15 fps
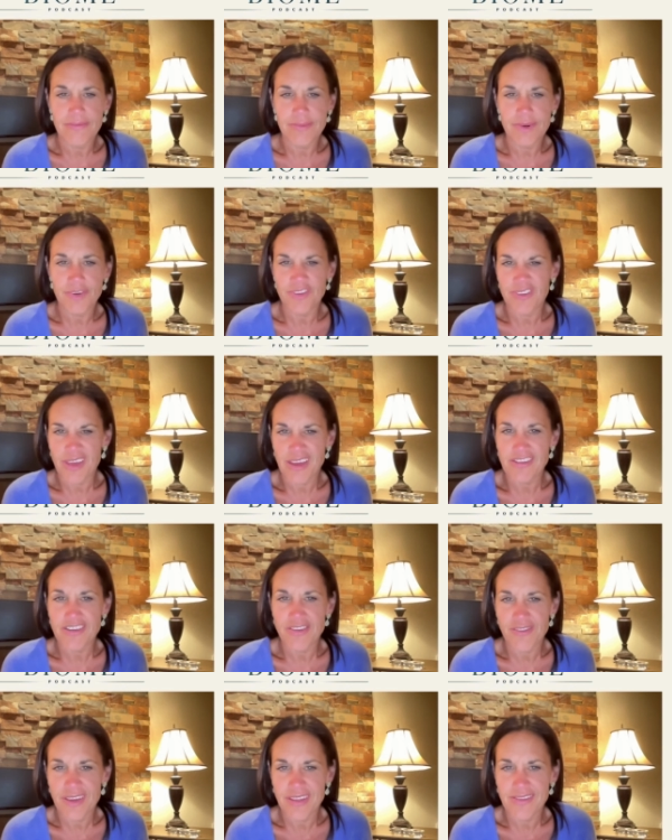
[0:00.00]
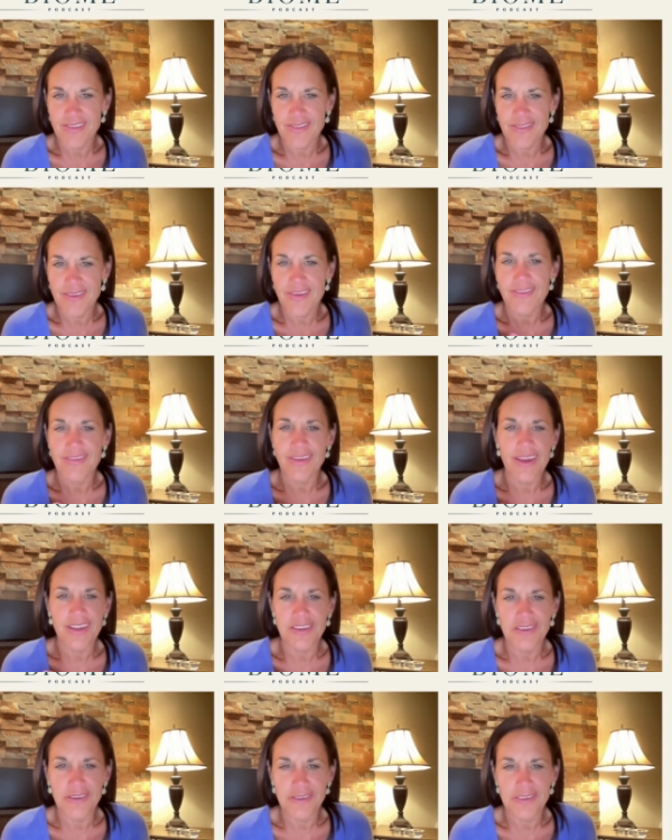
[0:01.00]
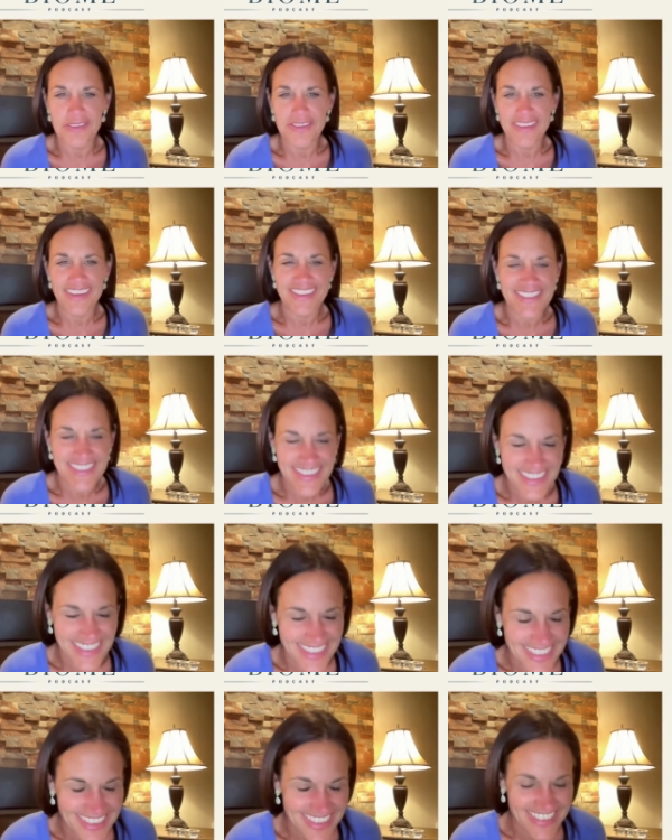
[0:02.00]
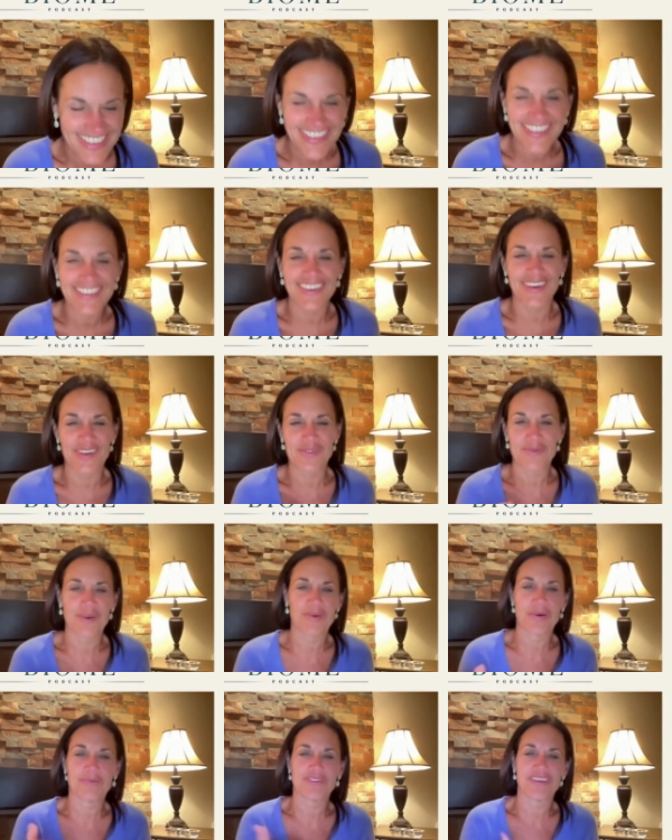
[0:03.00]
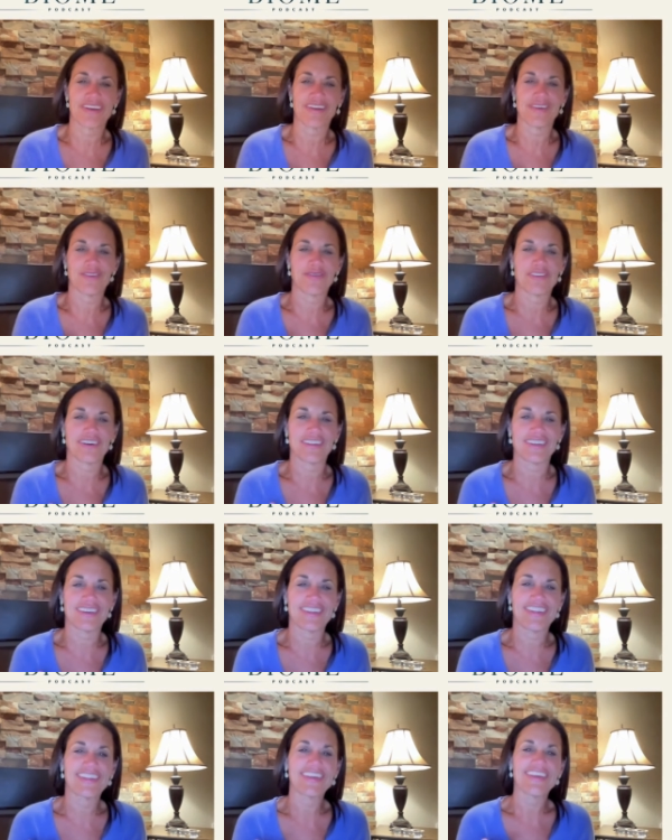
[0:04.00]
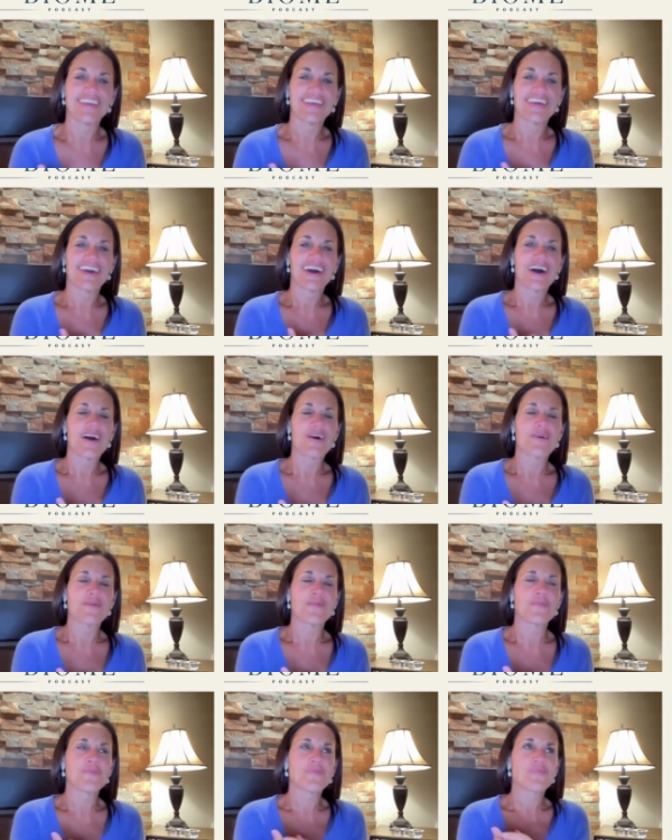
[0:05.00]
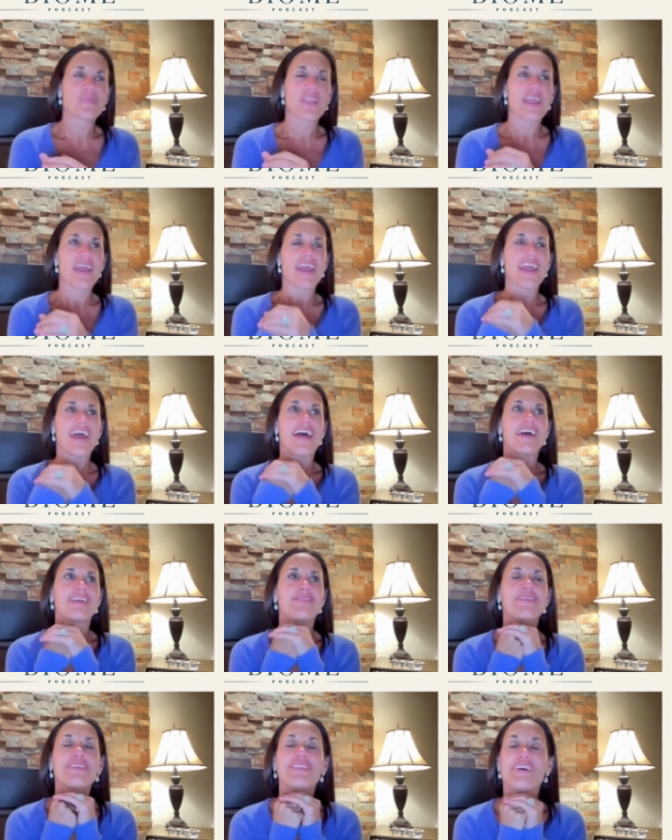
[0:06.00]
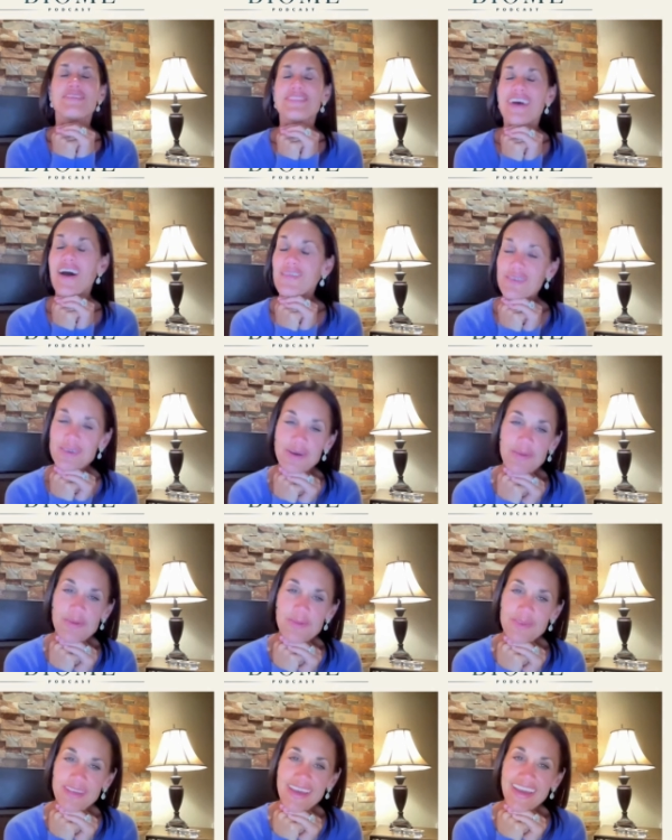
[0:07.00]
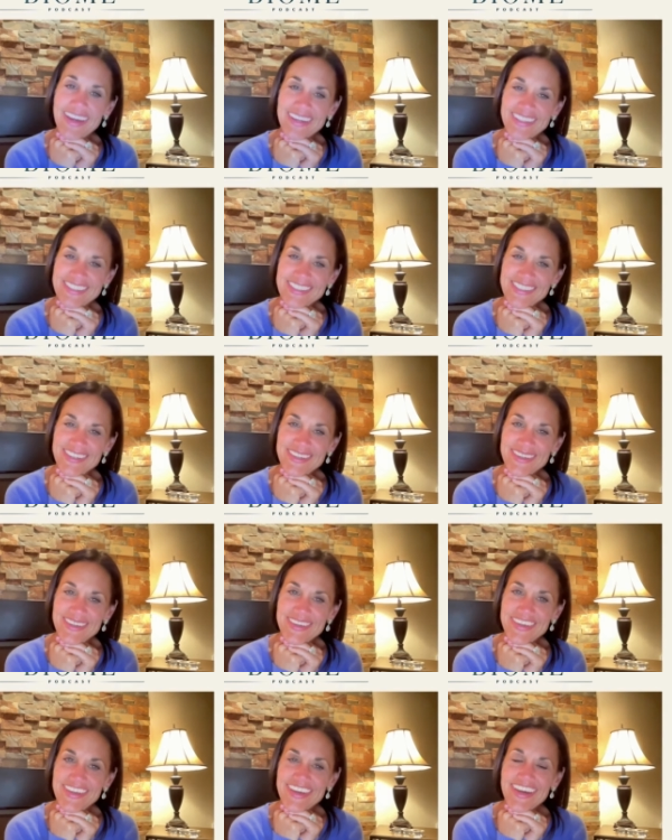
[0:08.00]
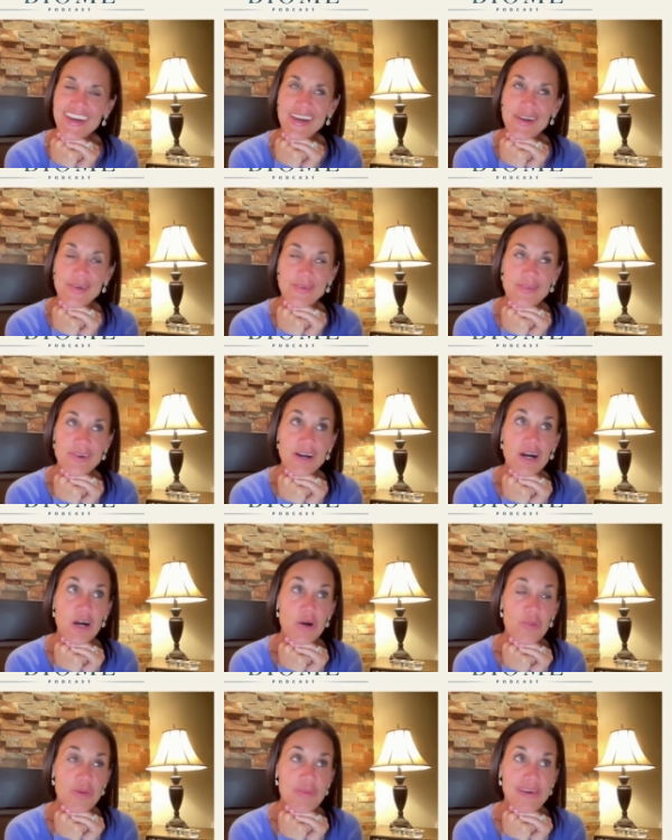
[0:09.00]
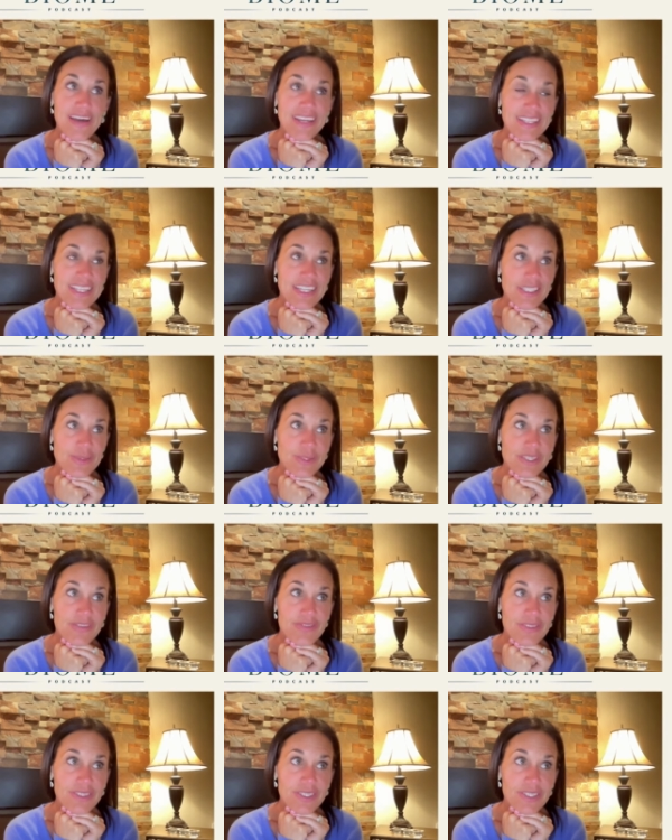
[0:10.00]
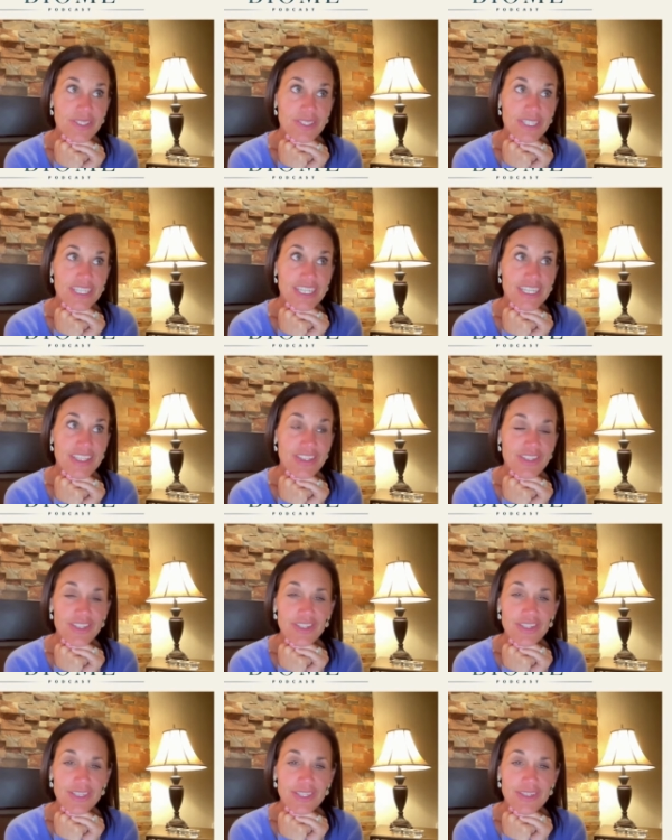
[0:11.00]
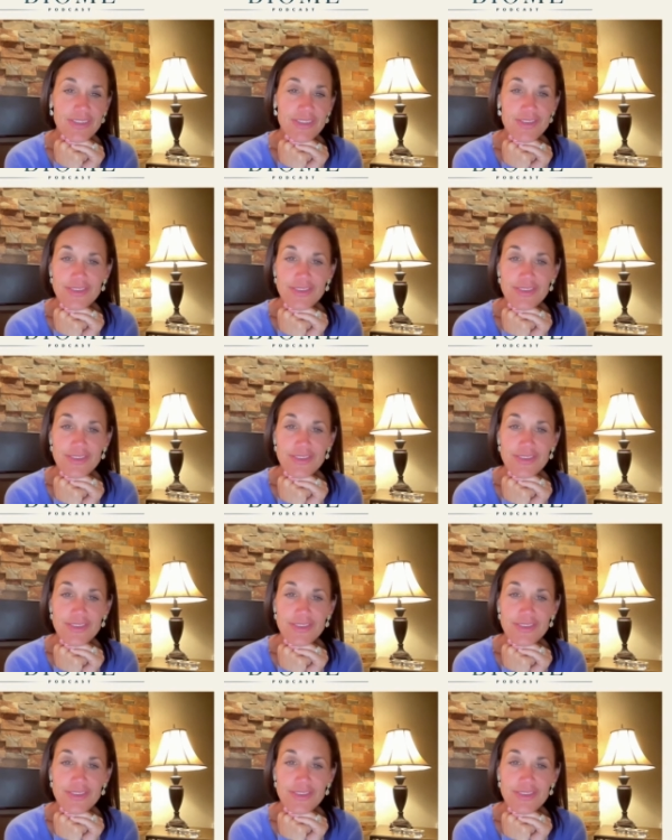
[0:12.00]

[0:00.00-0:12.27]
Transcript: or slash events. See, I don't know these things. Just go to my website, you'll find it. Um, And we'd love to have you come and play. So um, I'll be back next week for another, I'll do